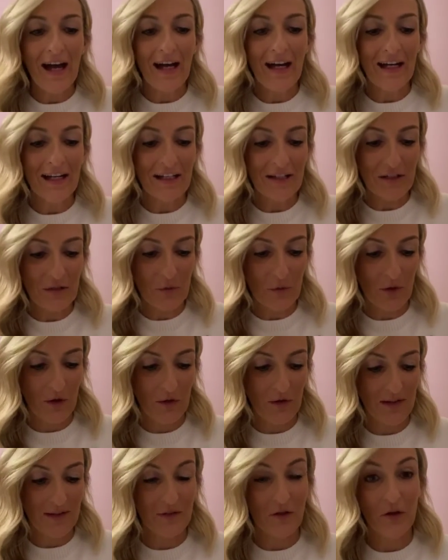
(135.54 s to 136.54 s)
And we're
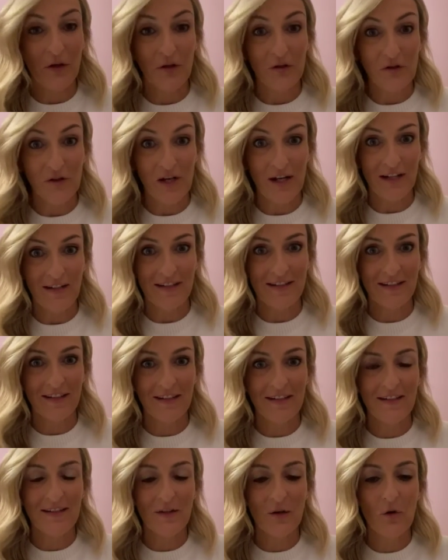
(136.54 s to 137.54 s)
going to start our chats.
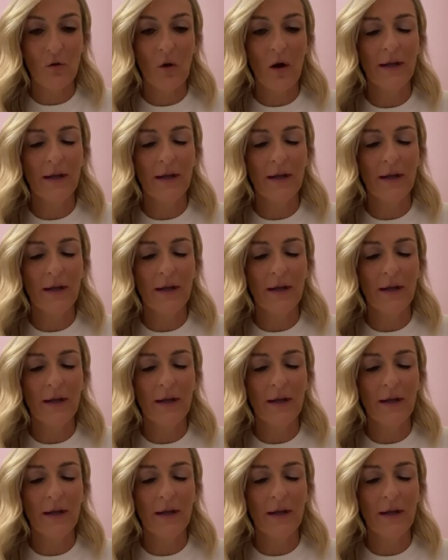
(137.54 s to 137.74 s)
So